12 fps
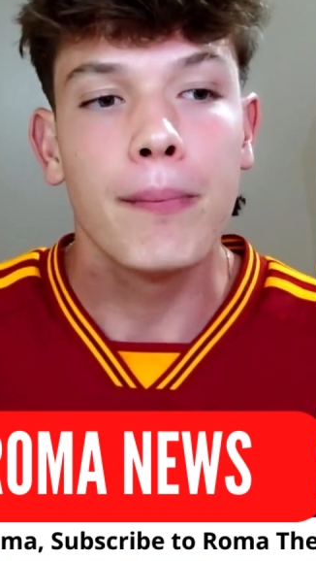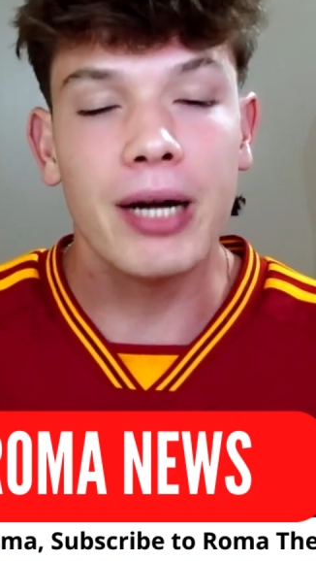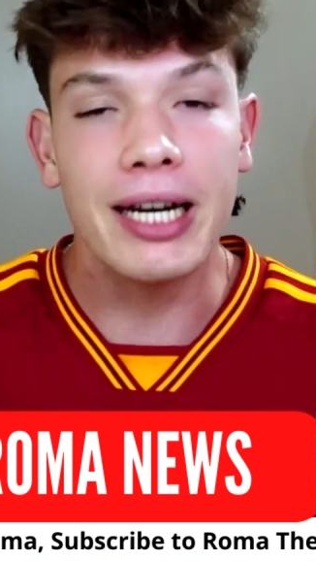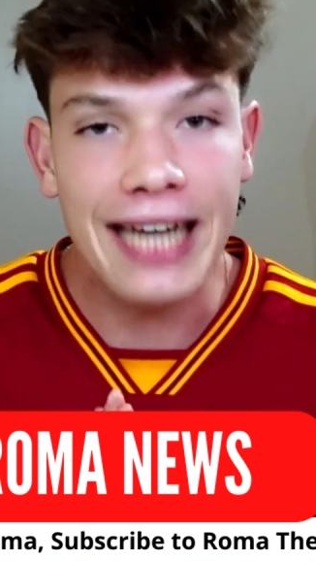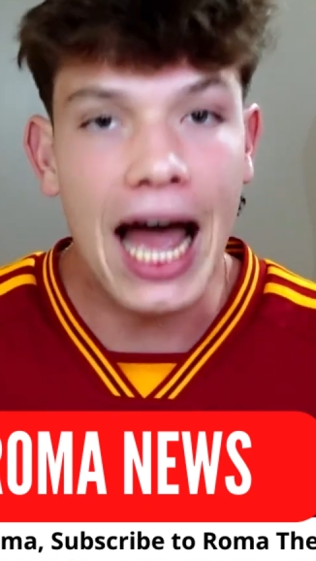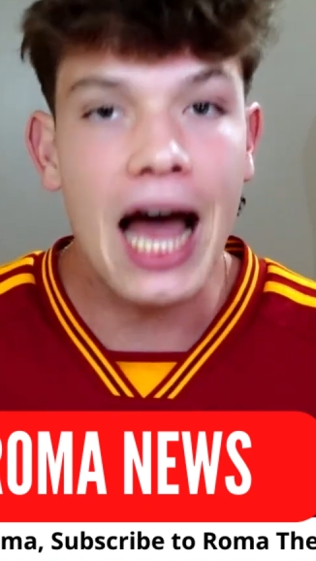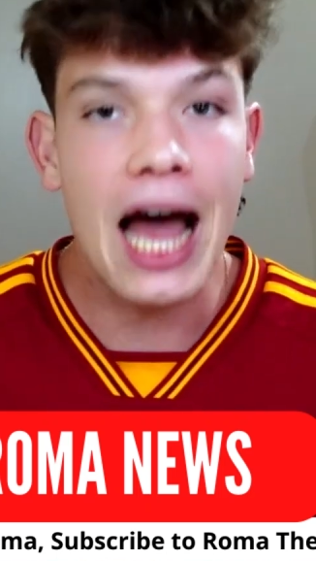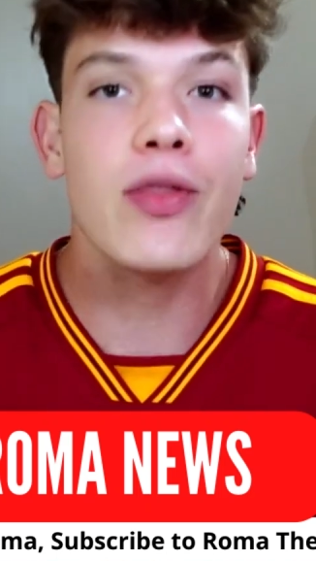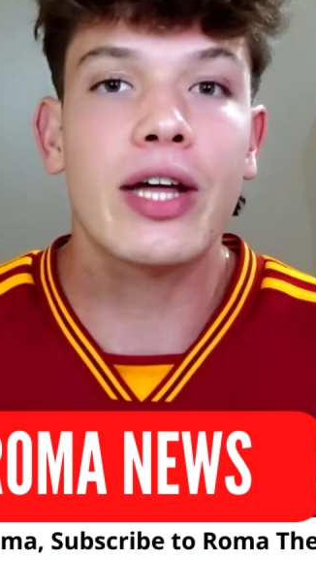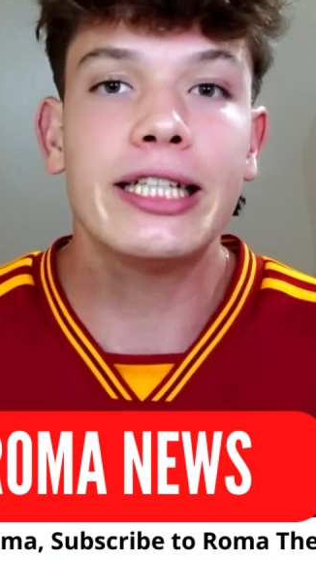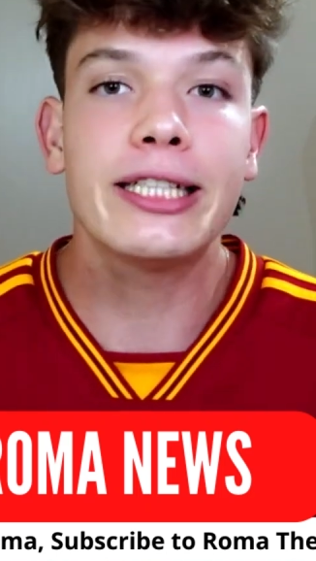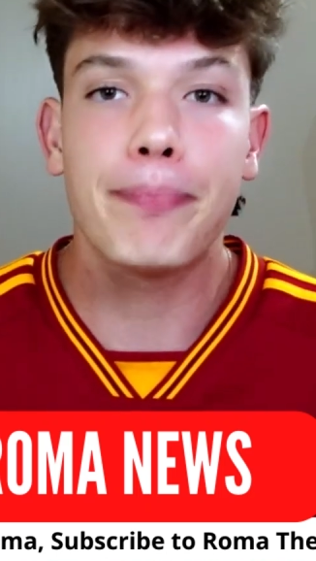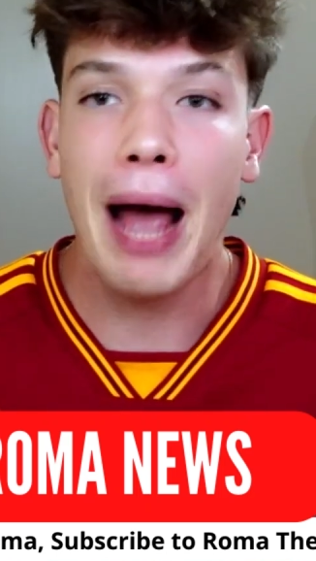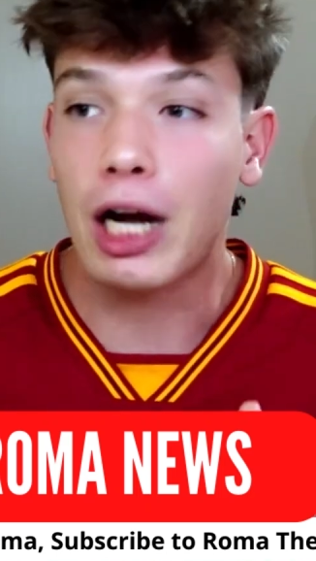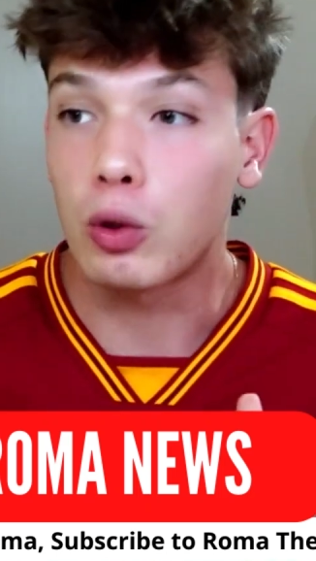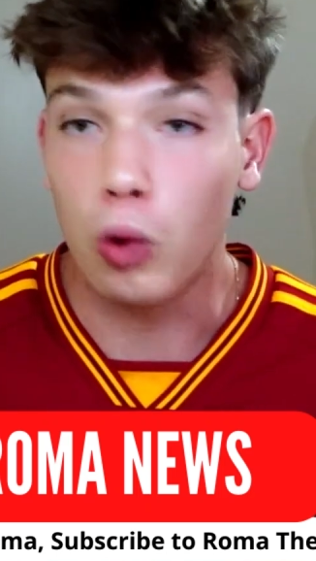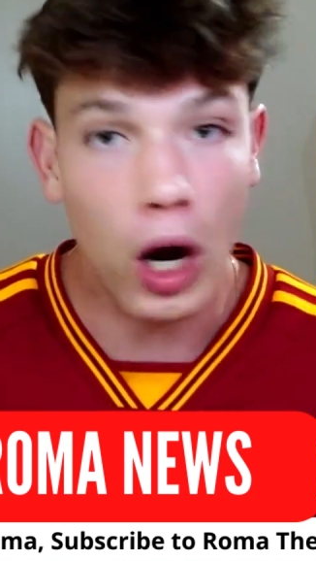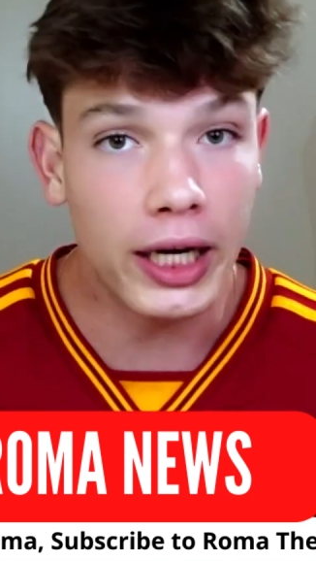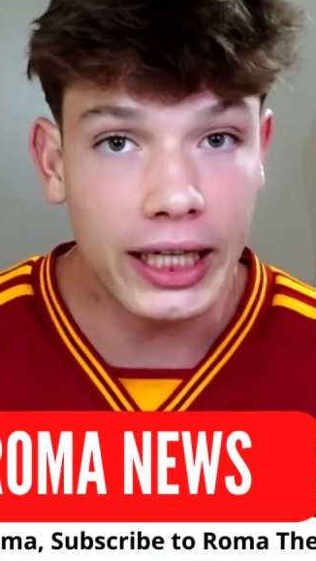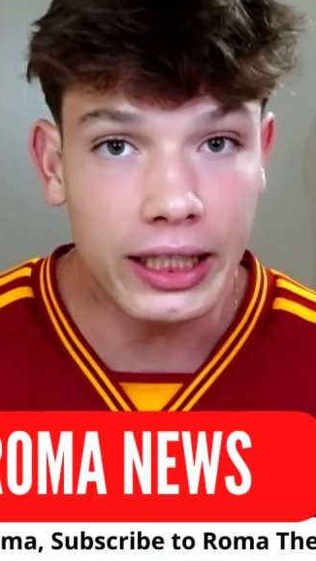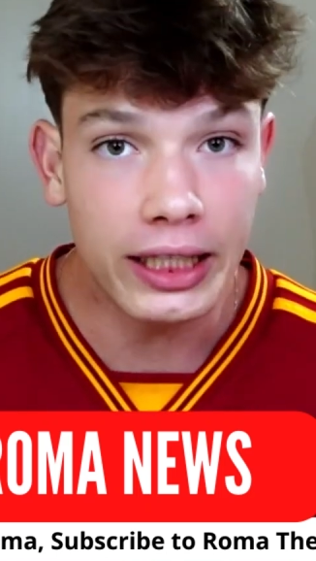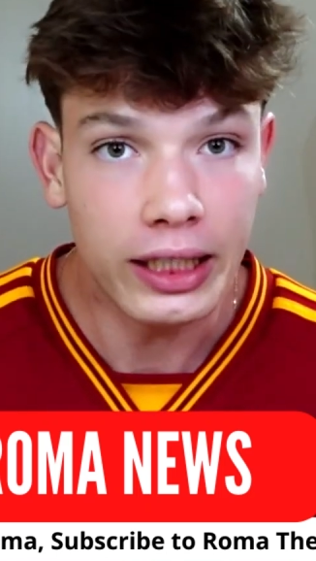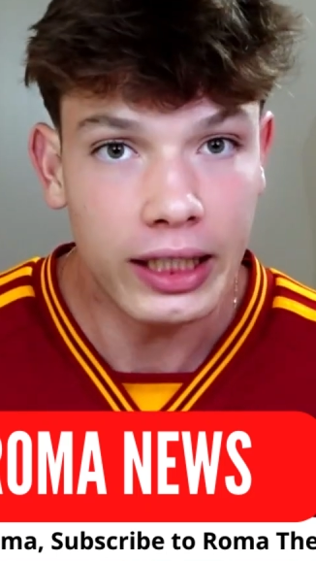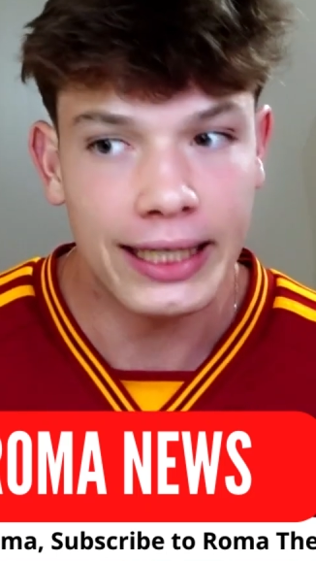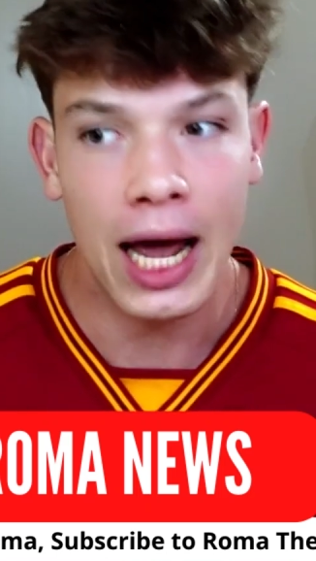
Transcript: but now that he's back running,